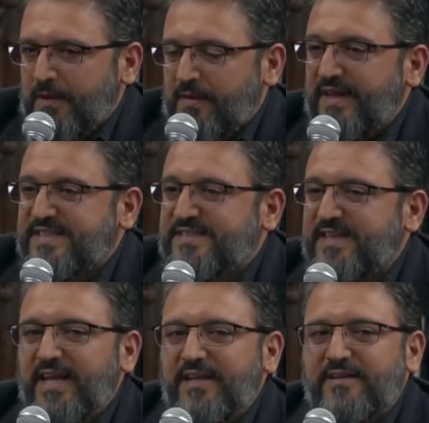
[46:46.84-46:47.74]
The
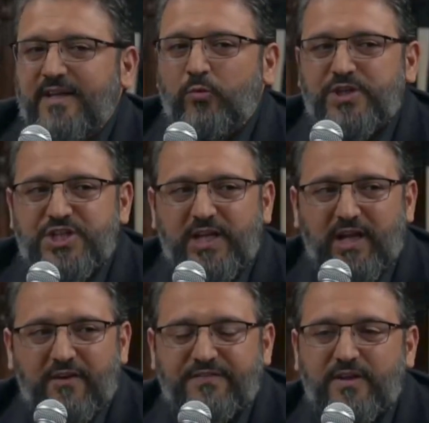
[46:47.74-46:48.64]
state in which he
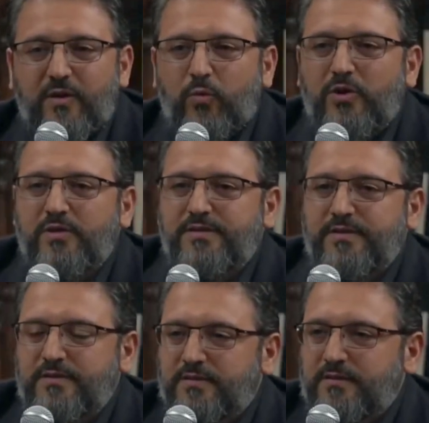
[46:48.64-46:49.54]
left the
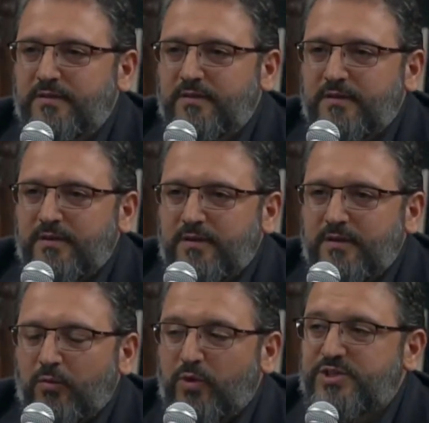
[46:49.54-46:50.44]
world
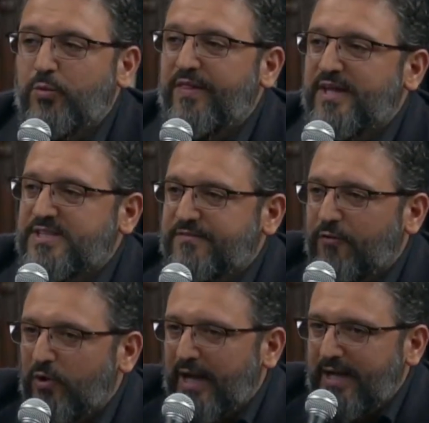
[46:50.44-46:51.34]
was with his
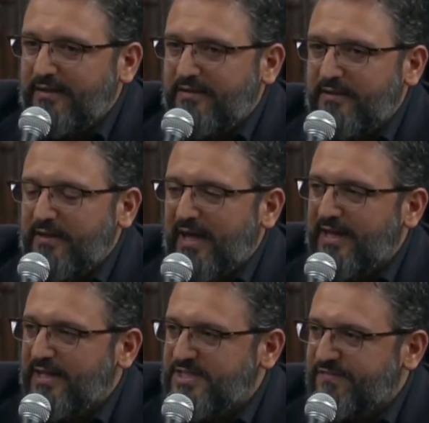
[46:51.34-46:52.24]
forehead
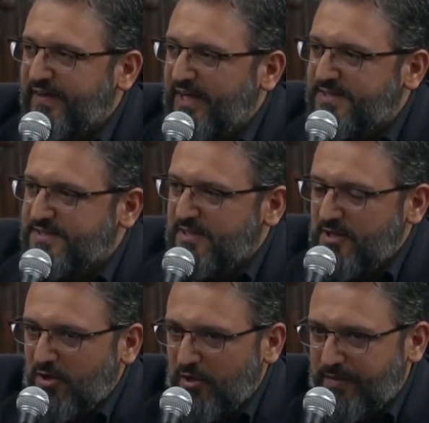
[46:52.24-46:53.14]
and his face
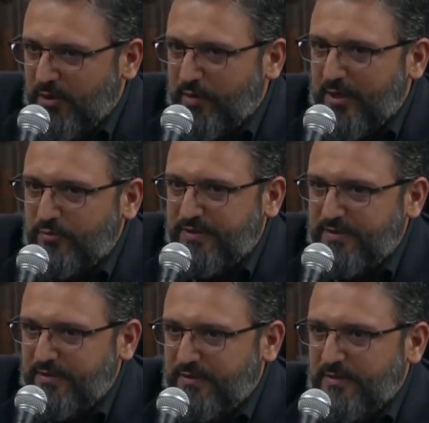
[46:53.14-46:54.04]
on the ground
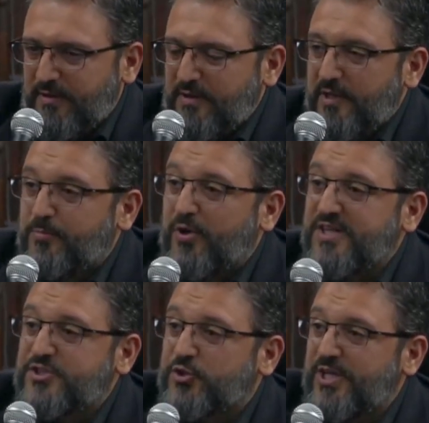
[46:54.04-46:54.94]
in
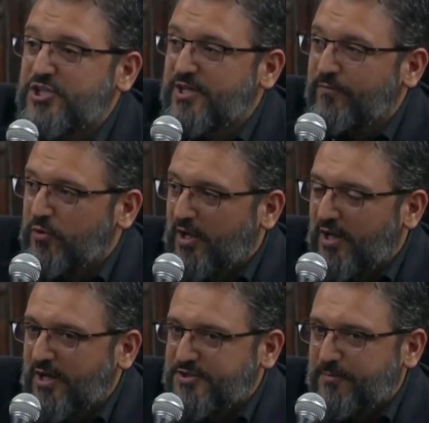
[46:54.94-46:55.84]
prostration to
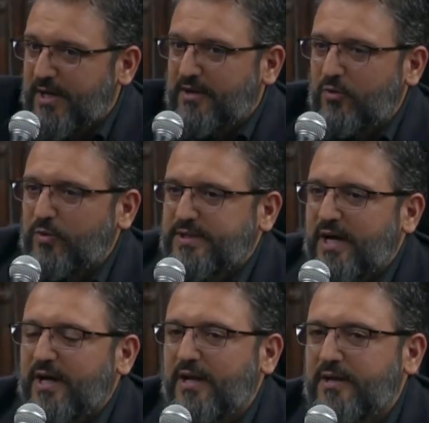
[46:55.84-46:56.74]
Allah subhanahu wa
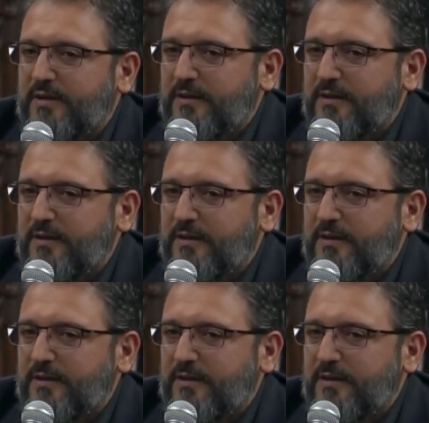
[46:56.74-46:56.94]
ta'ala.